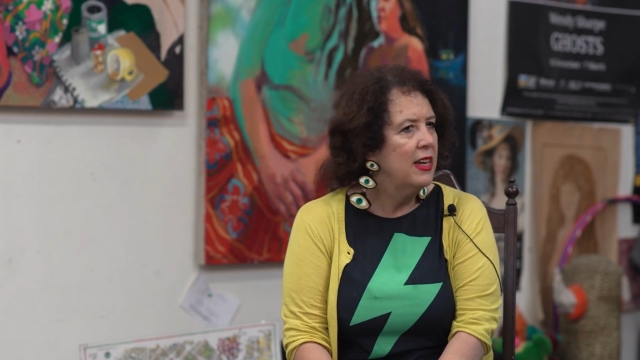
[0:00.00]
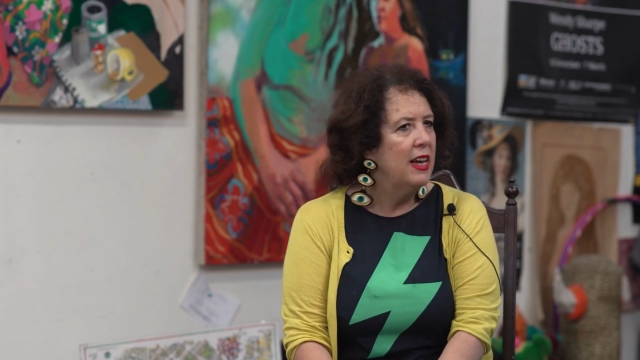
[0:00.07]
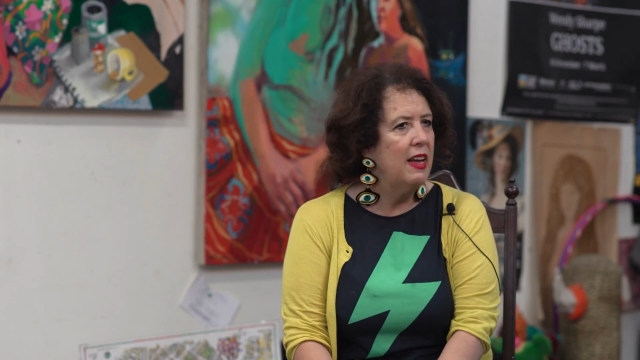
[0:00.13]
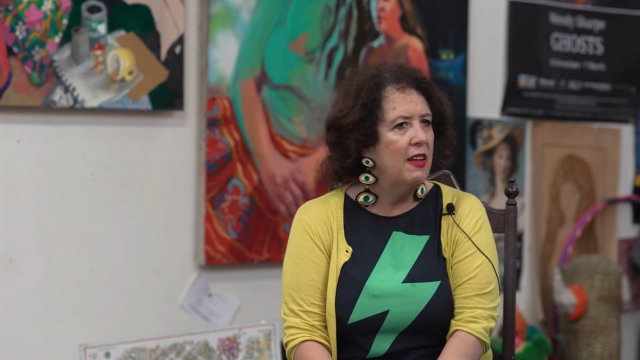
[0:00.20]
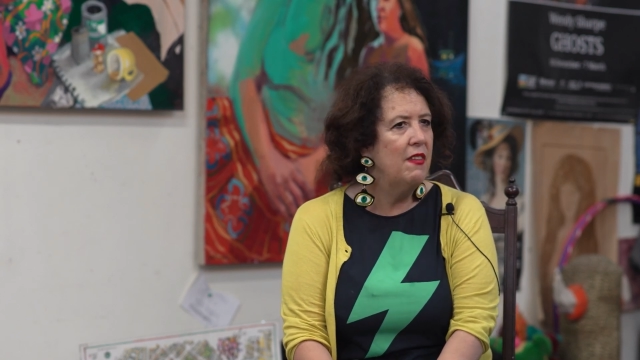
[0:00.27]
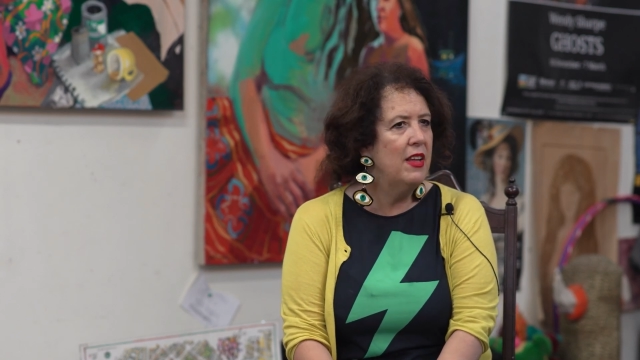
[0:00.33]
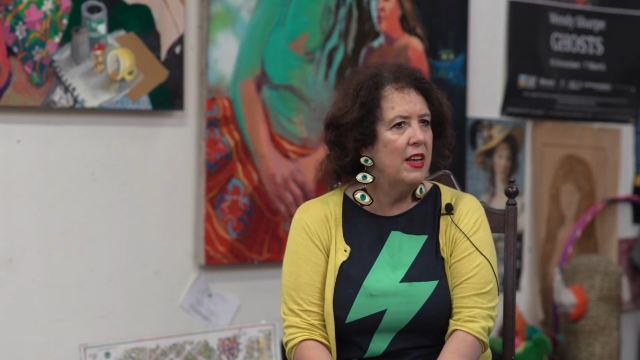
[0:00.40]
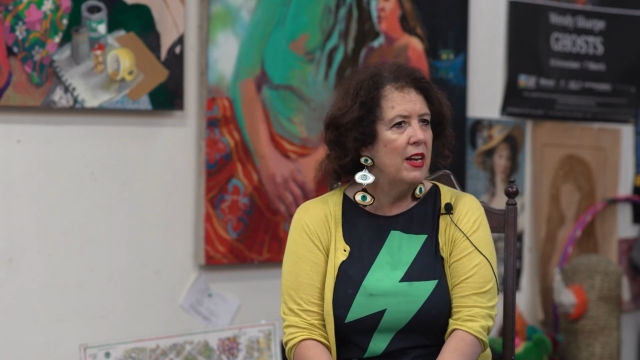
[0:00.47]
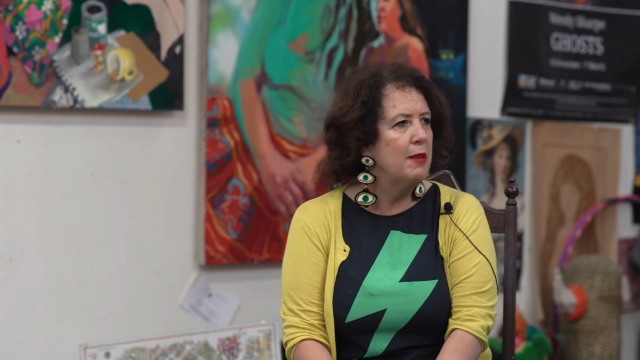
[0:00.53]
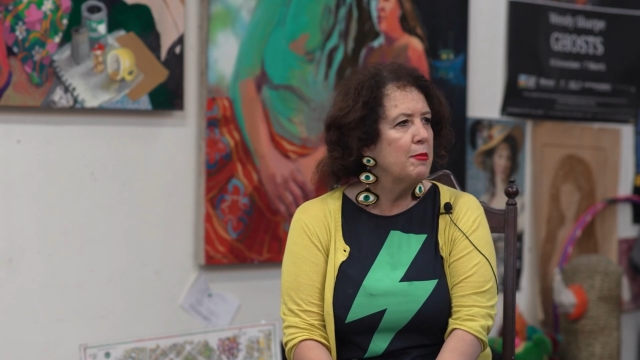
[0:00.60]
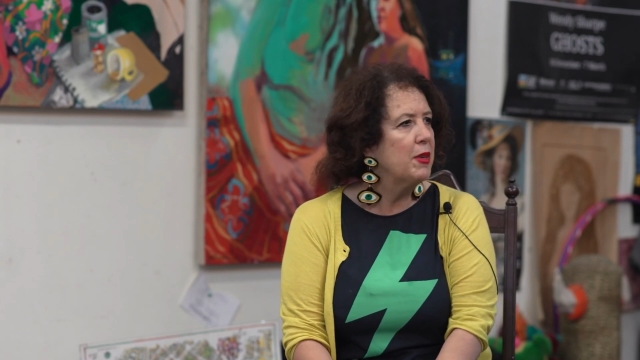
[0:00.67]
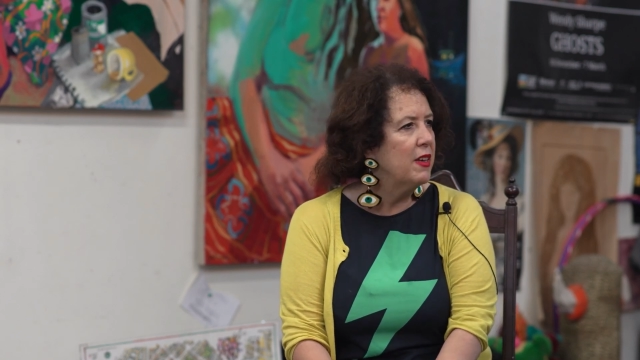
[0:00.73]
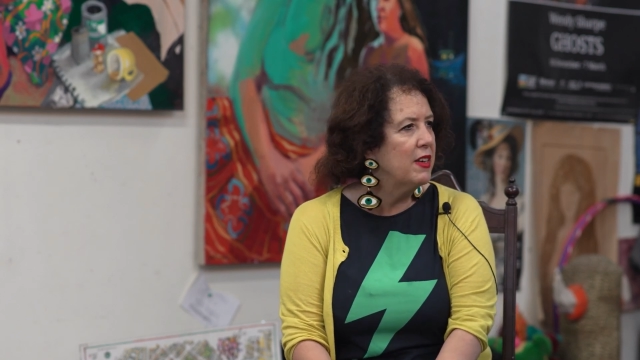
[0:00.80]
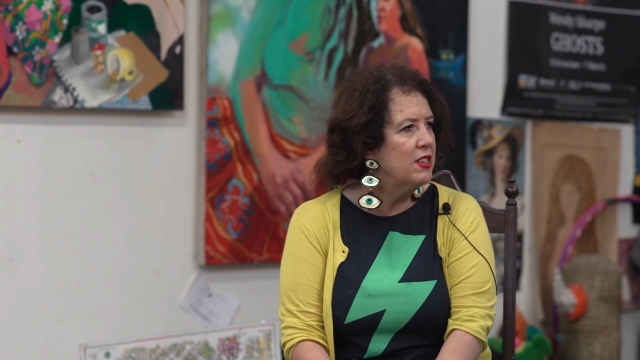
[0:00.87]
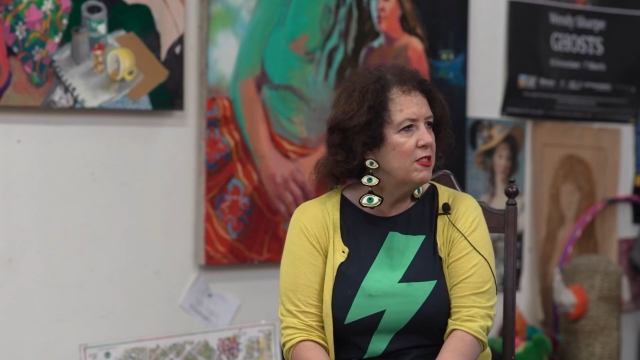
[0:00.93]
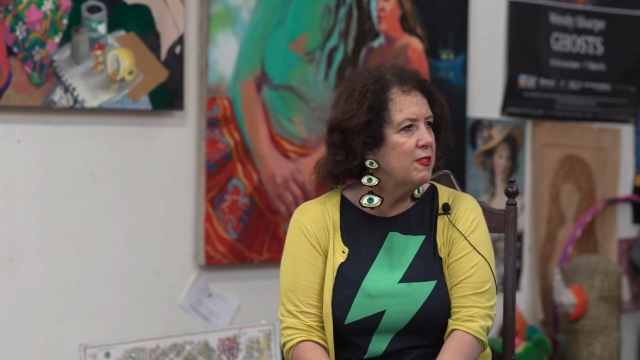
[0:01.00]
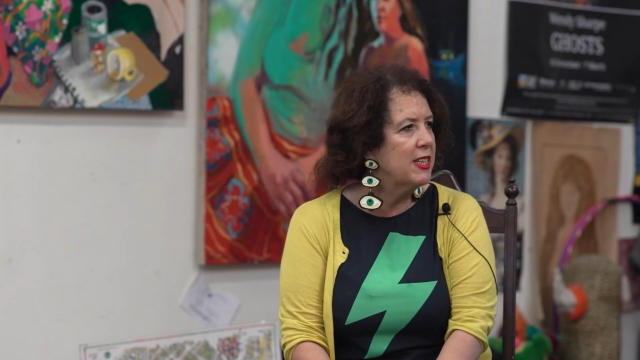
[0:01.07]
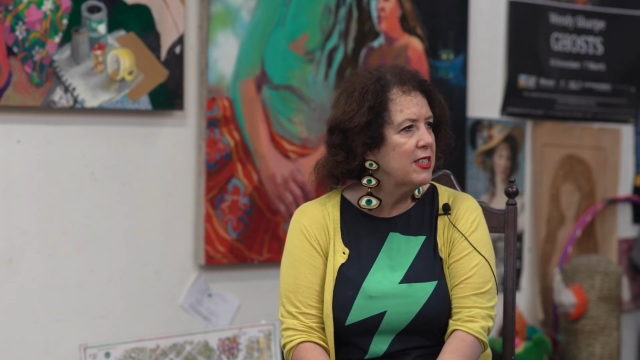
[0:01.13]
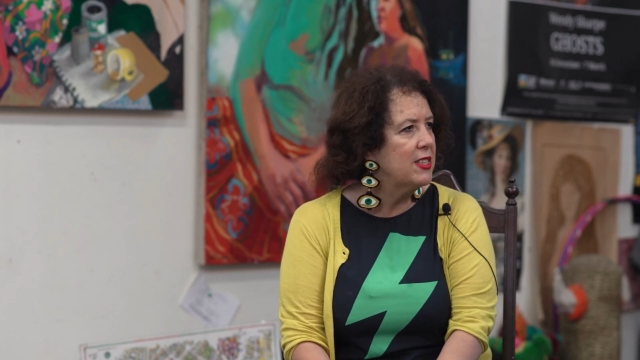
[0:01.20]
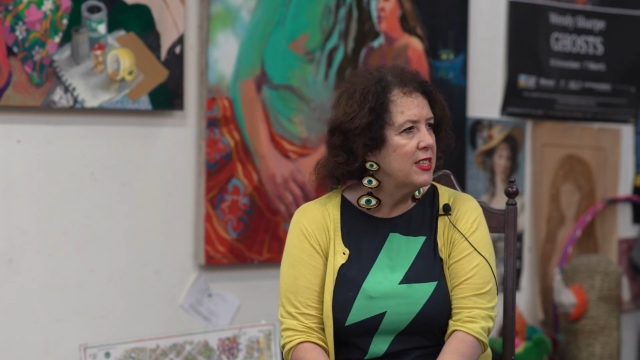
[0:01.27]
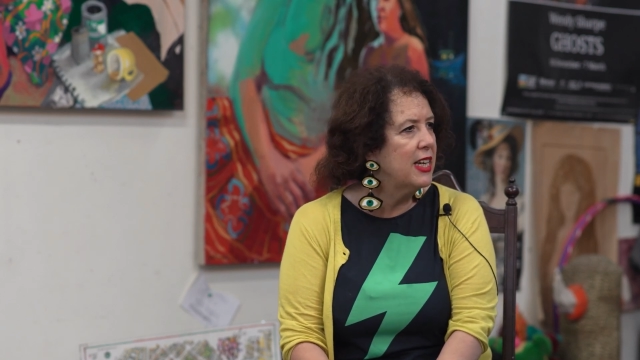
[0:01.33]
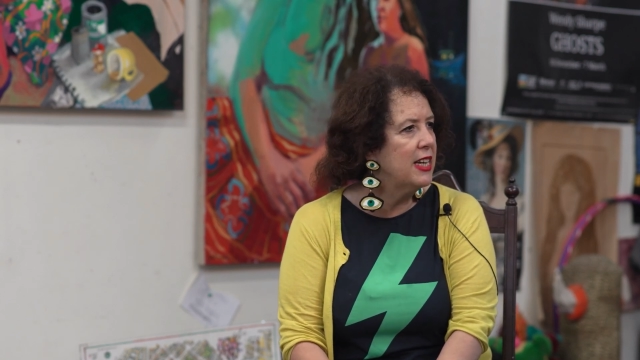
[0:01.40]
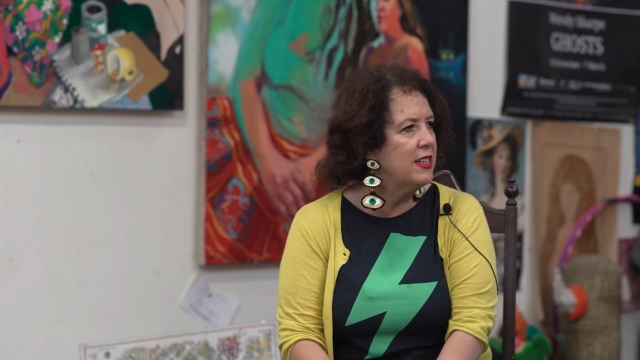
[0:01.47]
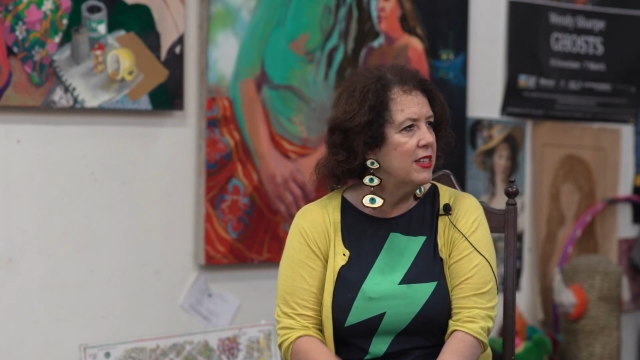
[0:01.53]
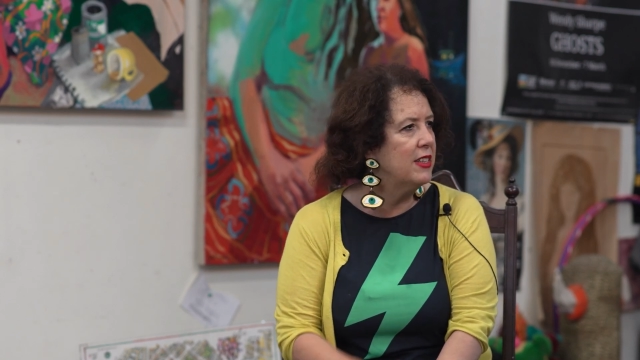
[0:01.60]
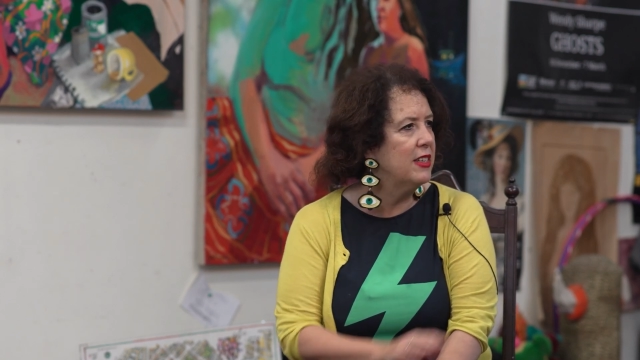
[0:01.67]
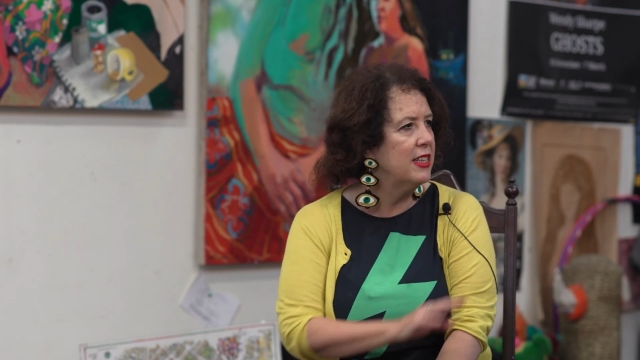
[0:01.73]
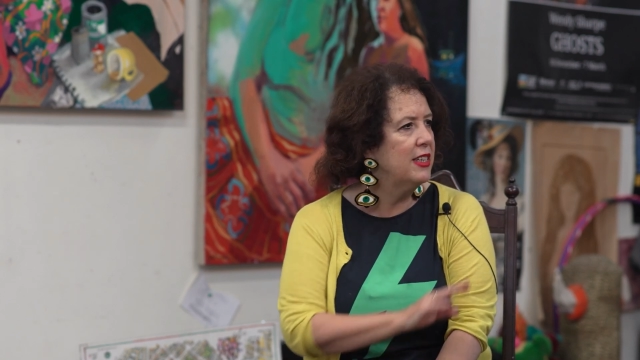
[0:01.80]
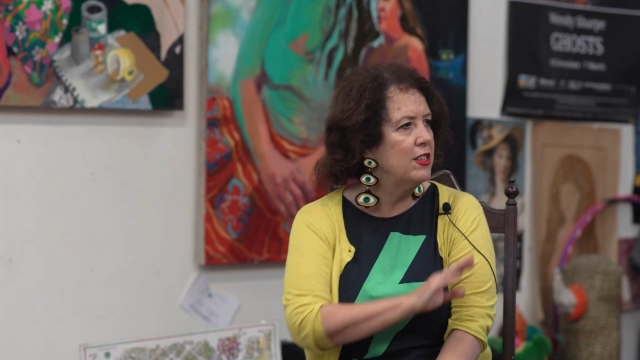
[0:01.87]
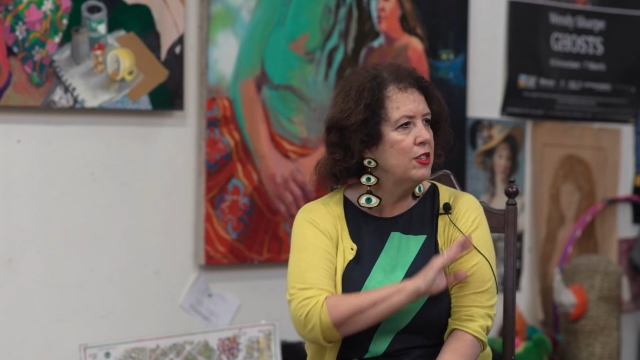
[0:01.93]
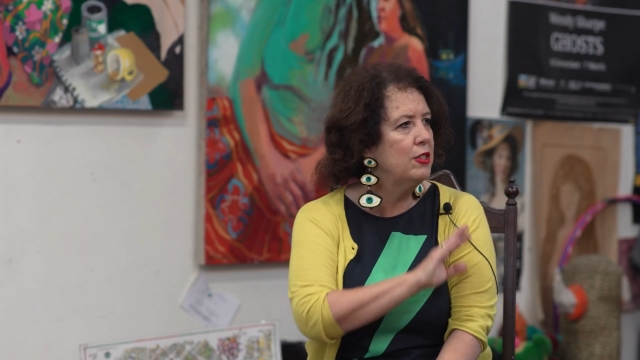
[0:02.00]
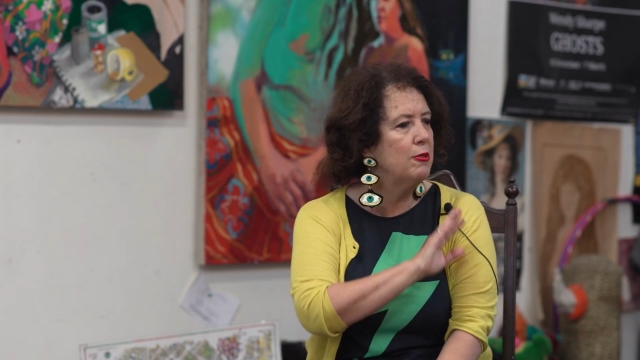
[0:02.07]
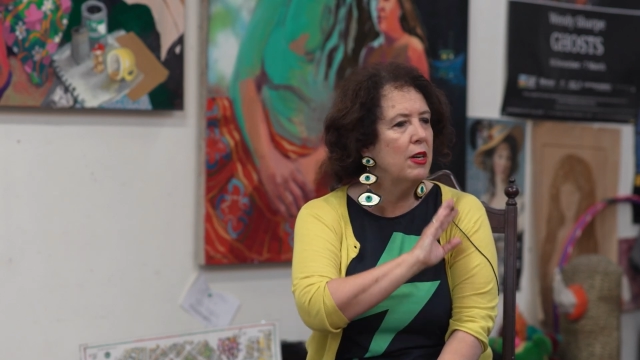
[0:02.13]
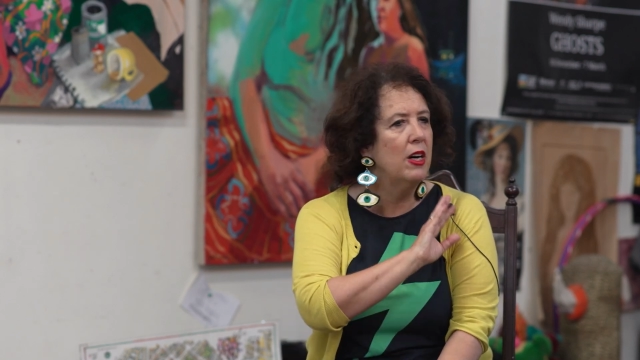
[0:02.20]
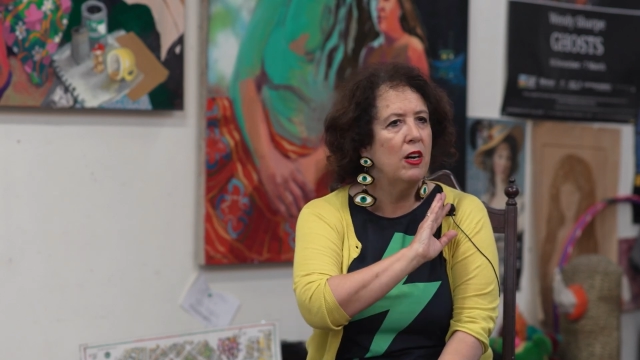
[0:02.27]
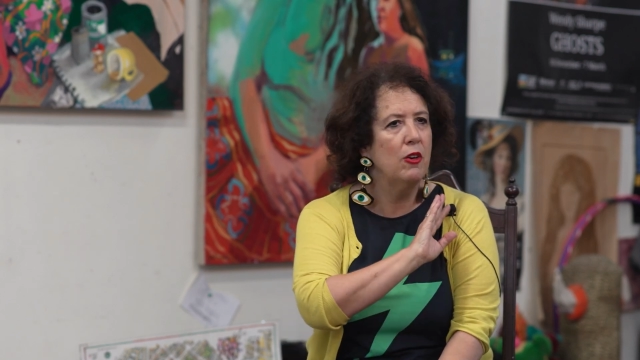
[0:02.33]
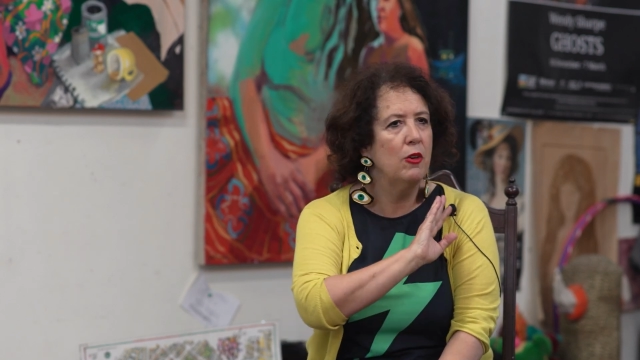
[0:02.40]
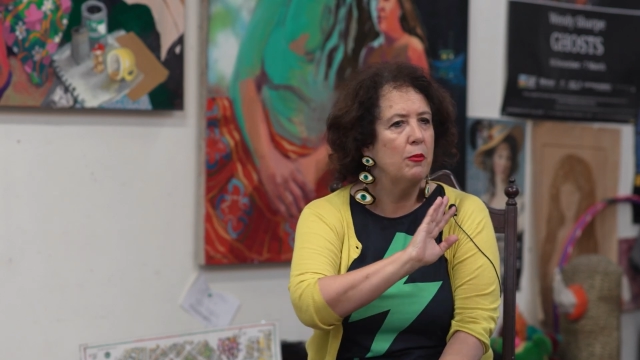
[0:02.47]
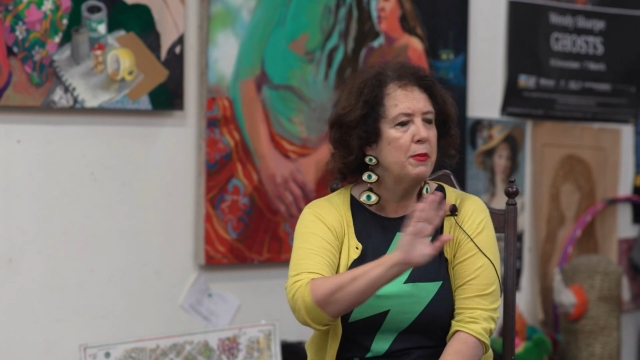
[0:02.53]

and then I'm going to extend it into a whole